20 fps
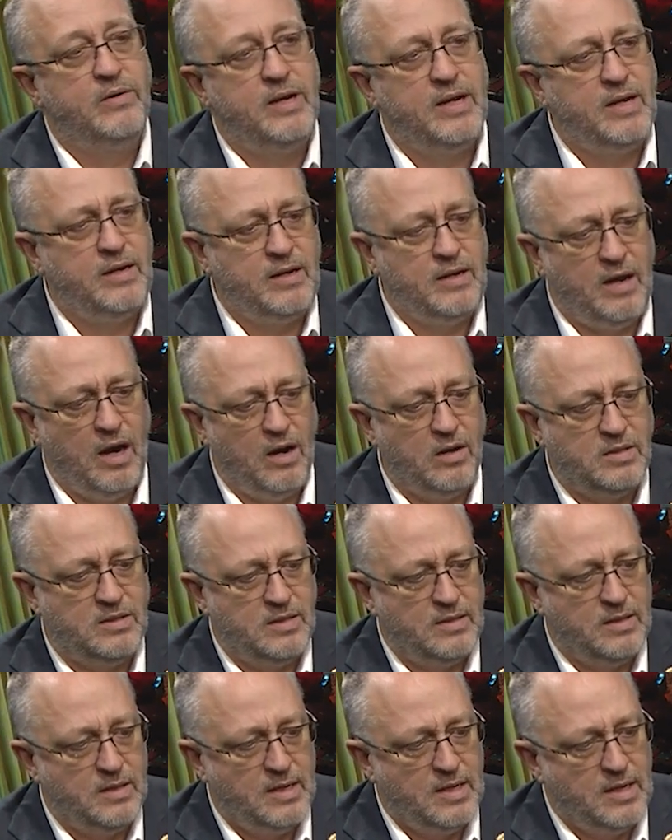And, you know,
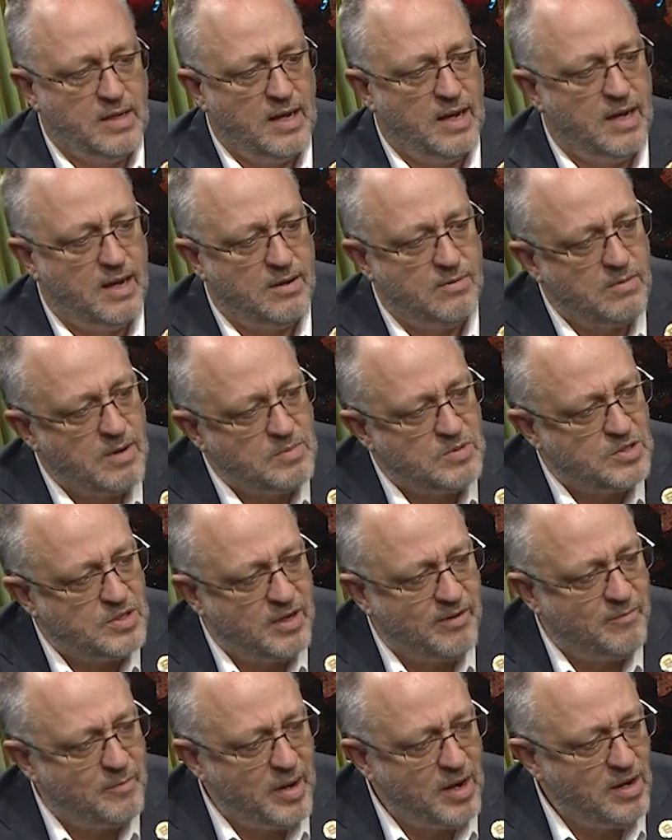uh,
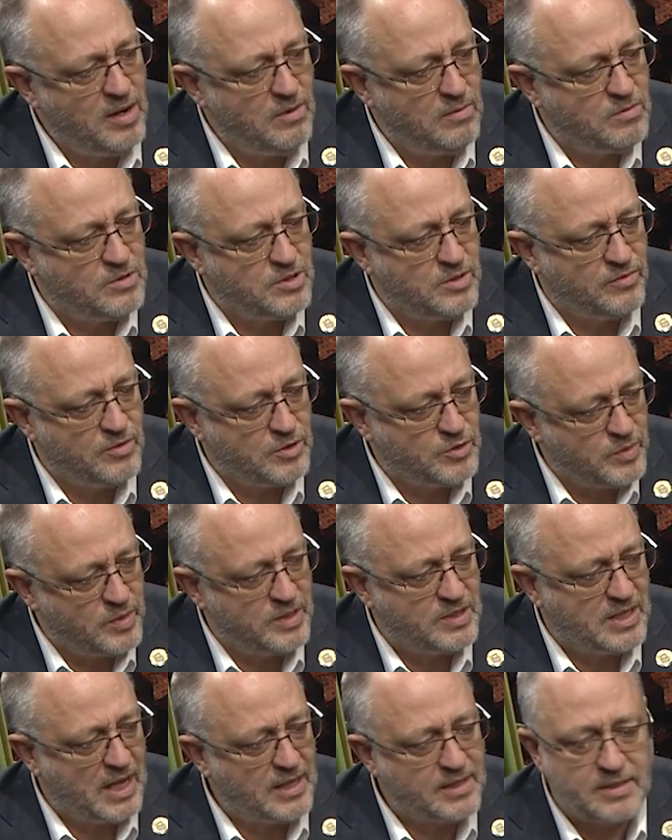Representative Merrin was the first one
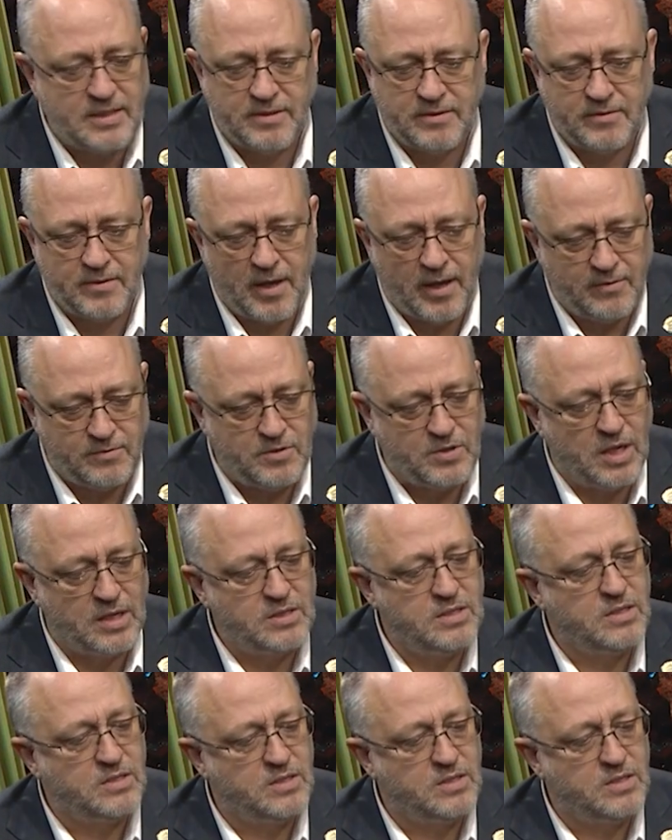to say, if Jason